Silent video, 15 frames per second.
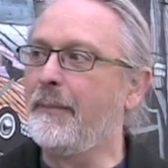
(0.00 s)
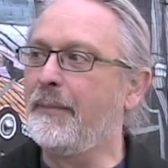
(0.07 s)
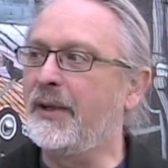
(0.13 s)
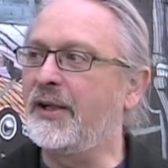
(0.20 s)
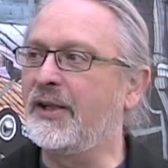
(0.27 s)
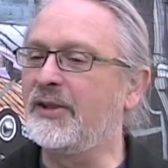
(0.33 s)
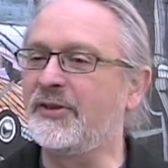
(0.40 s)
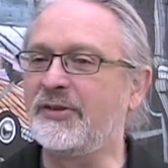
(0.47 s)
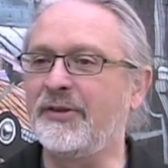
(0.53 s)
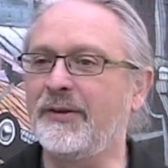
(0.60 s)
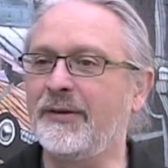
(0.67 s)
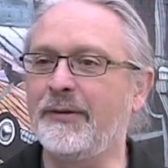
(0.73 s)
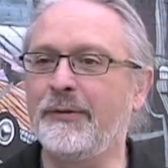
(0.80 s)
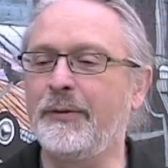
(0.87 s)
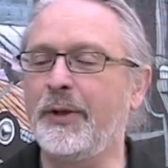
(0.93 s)
because
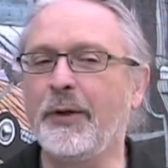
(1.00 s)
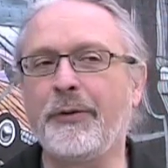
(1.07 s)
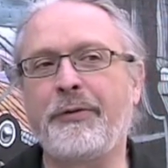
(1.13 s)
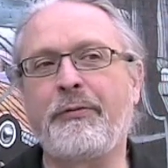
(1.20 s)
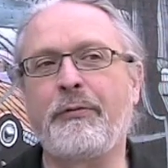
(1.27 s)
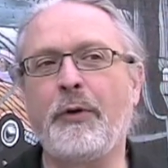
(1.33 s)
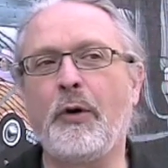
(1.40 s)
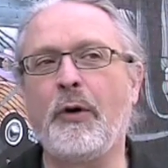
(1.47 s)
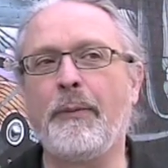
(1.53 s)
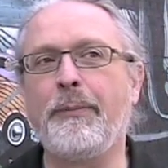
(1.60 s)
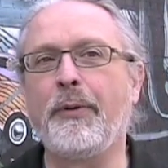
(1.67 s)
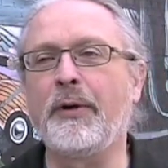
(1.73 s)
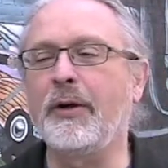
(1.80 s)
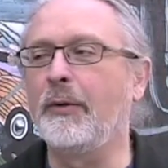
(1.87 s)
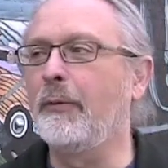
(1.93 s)
we don't throw a
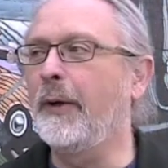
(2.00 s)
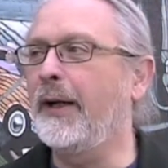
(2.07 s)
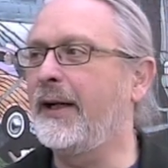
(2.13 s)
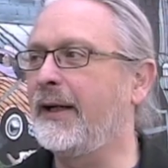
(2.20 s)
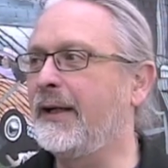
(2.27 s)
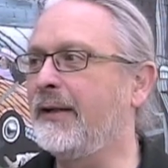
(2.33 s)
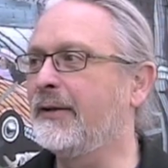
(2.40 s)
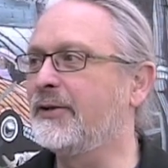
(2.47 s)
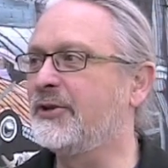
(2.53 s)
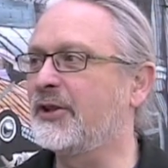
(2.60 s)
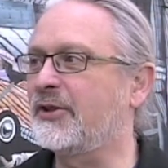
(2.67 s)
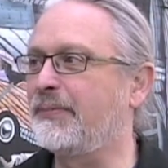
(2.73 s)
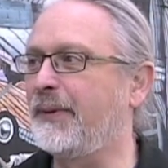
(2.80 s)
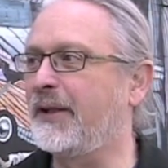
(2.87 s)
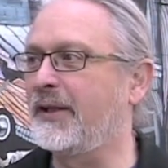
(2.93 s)
book away
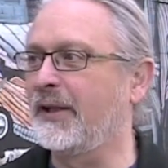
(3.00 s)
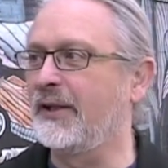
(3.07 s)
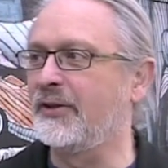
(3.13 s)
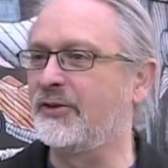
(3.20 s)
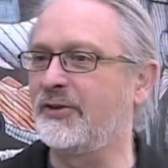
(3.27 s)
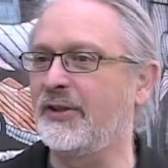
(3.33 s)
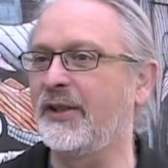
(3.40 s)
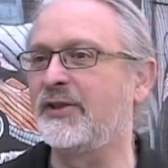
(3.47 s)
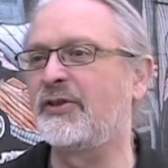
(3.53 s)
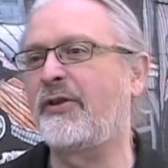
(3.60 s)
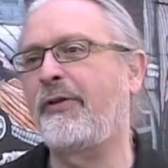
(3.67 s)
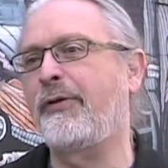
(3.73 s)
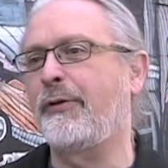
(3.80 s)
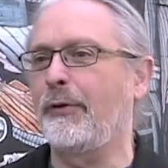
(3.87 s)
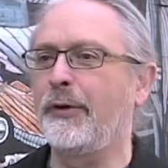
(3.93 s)
just because it's
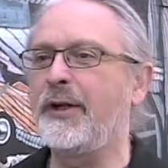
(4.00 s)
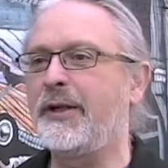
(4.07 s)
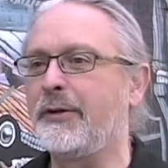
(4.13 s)
30